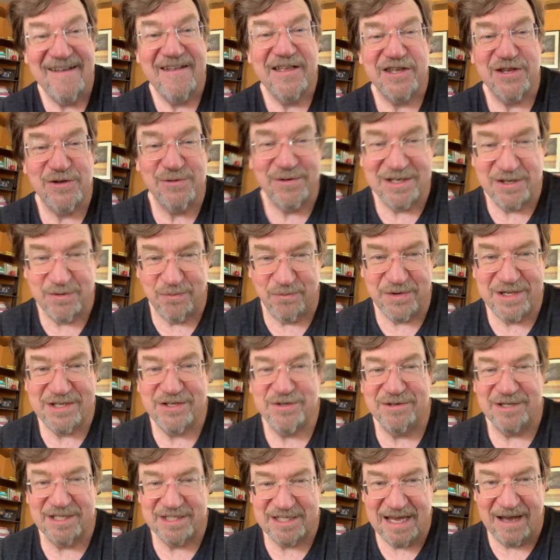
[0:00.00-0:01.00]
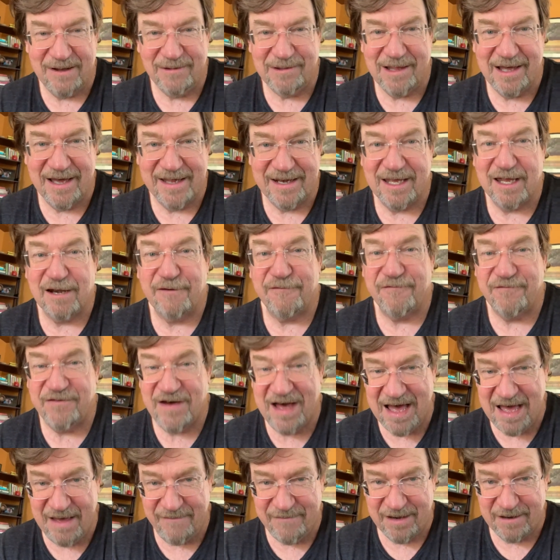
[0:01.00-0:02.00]
You need to redo this outline and get a
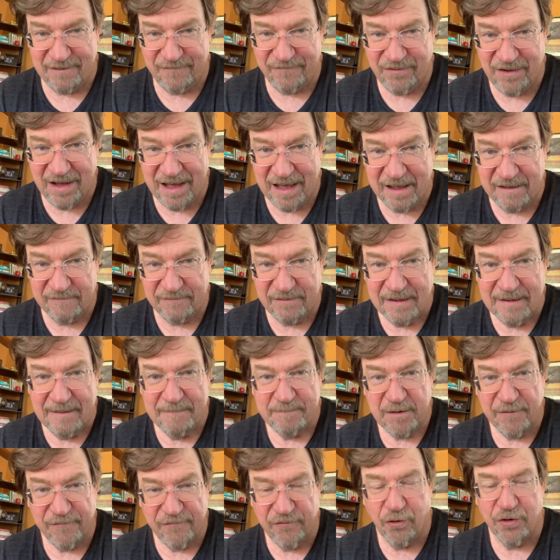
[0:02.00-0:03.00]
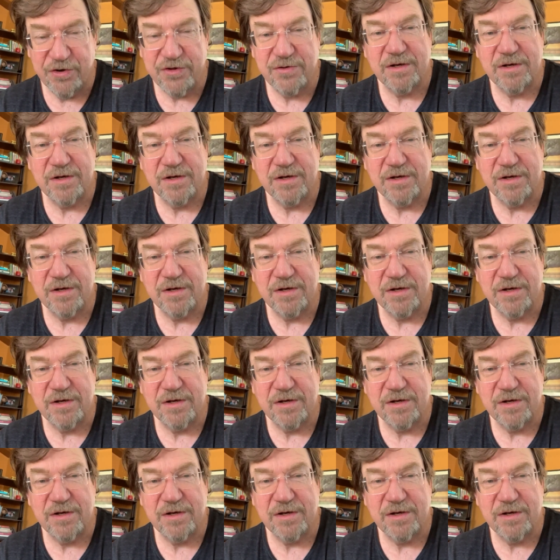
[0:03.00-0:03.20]
5 out of 5 before you